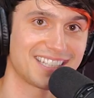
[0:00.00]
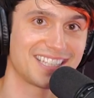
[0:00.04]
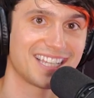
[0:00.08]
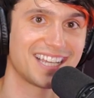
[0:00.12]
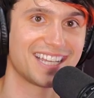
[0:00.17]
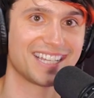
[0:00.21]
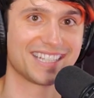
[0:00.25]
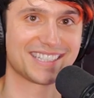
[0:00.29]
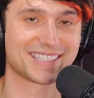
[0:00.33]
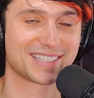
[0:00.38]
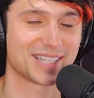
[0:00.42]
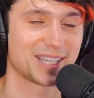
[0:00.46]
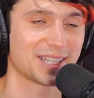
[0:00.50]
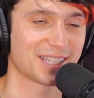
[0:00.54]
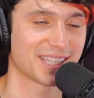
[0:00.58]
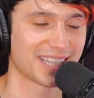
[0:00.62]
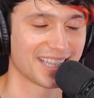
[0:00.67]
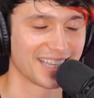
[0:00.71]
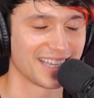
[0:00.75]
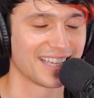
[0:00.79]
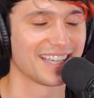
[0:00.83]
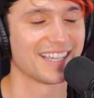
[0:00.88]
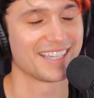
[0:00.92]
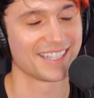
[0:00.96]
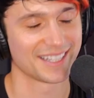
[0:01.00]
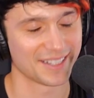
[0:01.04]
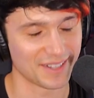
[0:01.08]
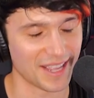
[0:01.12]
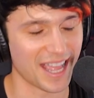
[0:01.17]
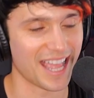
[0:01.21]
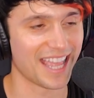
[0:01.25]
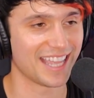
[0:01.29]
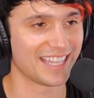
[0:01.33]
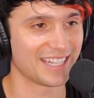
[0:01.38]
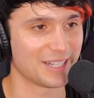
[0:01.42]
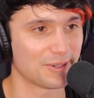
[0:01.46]
days.
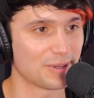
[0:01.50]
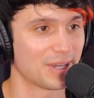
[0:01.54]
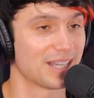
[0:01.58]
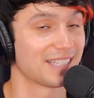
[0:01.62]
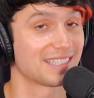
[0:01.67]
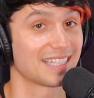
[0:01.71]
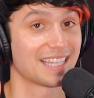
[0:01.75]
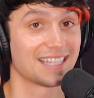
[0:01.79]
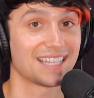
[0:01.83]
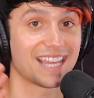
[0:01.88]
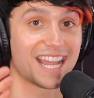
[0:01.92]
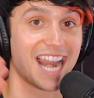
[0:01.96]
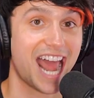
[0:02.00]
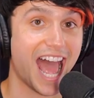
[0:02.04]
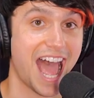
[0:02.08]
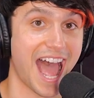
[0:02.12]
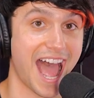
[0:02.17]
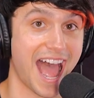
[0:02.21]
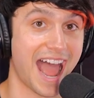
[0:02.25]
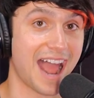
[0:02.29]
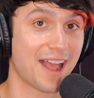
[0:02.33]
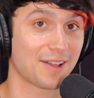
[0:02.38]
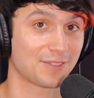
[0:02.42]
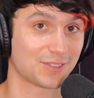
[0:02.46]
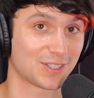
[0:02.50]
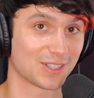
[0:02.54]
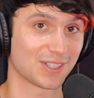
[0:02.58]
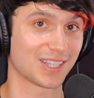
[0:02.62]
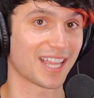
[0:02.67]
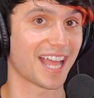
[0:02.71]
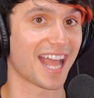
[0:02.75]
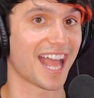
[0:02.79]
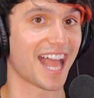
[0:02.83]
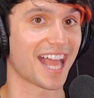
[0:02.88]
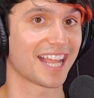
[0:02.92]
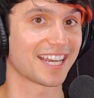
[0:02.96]
Anyways, and then after
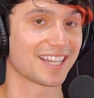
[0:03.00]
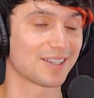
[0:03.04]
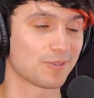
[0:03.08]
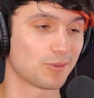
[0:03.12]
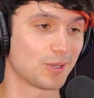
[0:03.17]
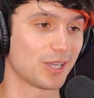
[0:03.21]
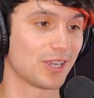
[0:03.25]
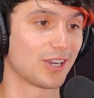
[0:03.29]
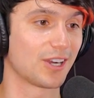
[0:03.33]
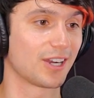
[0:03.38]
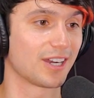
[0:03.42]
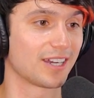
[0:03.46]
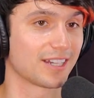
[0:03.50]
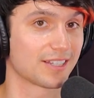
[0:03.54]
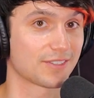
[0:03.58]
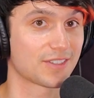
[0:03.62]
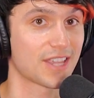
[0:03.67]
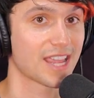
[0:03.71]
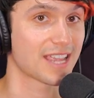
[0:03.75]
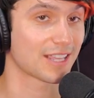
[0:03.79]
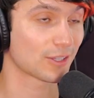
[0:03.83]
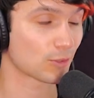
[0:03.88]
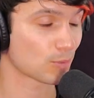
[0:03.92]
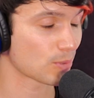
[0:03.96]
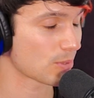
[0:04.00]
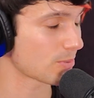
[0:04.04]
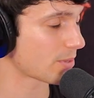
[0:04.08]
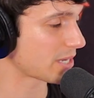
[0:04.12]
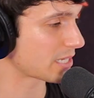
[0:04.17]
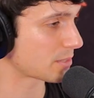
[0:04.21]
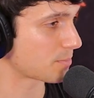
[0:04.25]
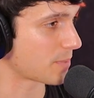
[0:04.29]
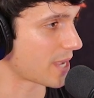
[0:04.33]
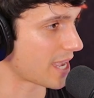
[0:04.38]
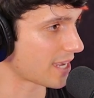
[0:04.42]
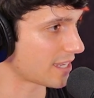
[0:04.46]
that, we are taking 3
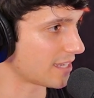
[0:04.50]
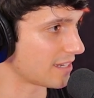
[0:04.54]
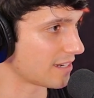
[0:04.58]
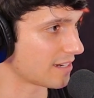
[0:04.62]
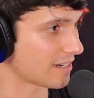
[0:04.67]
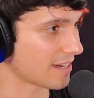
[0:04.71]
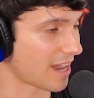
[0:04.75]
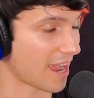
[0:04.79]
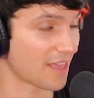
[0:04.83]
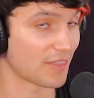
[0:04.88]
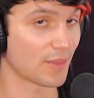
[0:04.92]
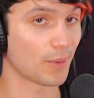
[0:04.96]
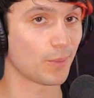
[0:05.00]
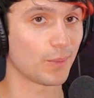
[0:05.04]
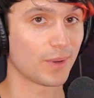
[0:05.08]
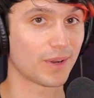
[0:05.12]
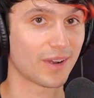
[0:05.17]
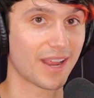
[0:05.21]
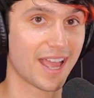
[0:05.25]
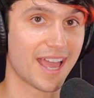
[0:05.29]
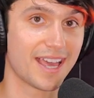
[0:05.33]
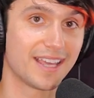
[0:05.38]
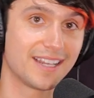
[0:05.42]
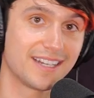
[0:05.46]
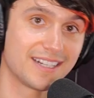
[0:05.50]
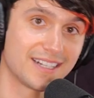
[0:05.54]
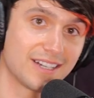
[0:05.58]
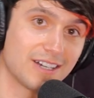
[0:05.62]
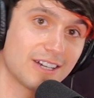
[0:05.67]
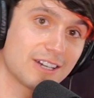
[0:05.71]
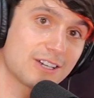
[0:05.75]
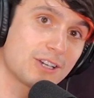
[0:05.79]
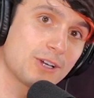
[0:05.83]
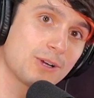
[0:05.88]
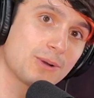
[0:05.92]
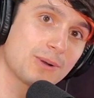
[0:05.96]
weeks back here, and then we are heading
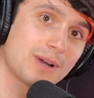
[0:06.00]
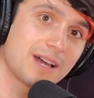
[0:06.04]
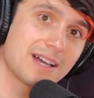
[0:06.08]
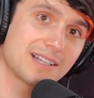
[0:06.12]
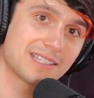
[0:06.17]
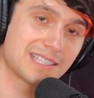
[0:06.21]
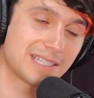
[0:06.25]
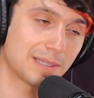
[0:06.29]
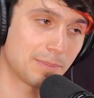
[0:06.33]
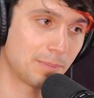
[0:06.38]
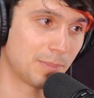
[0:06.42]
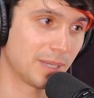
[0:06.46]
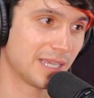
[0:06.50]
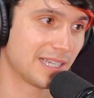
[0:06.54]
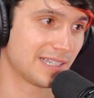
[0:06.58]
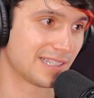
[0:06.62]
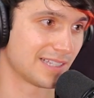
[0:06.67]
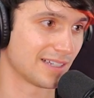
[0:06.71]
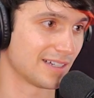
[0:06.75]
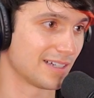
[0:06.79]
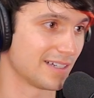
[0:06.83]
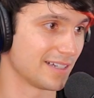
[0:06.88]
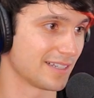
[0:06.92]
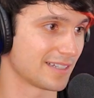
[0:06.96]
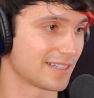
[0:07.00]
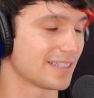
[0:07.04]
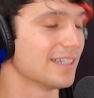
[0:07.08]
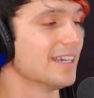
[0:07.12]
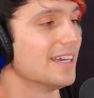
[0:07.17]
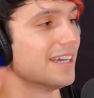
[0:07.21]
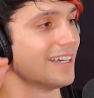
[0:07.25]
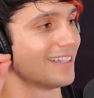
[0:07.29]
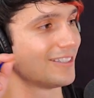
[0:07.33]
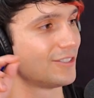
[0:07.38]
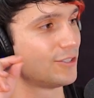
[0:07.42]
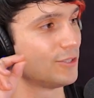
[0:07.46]
across the Pizond
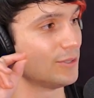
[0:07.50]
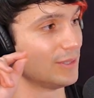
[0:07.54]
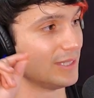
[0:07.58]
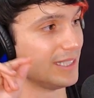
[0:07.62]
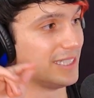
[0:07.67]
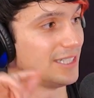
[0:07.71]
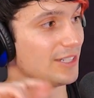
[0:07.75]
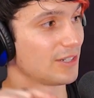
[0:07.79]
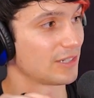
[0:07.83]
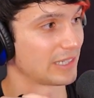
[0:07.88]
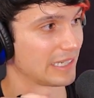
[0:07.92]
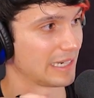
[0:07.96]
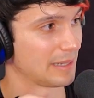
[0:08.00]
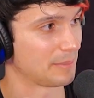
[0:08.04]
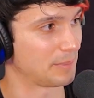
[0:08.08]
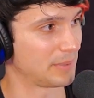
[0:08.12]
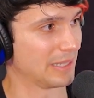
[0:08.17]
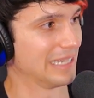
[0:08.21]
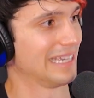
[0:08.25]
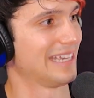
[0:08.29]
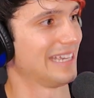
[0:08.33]
to Europe.